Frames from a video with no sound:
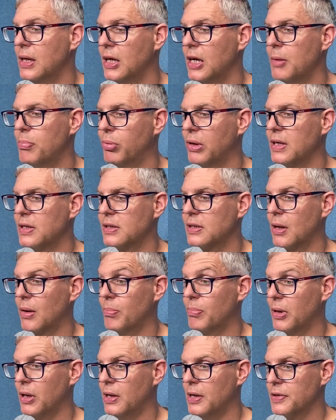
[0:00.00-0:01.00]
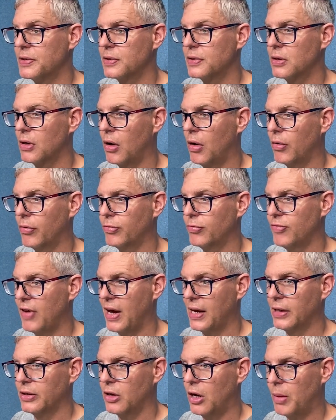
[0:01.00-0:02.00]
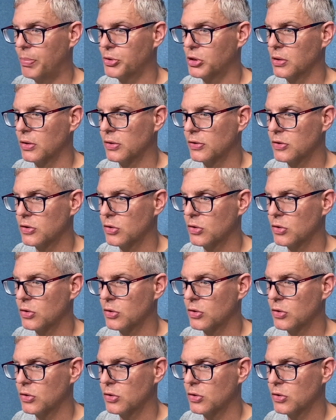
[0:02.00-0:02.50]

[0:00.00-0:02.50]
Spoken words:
it brings up a list of valid options.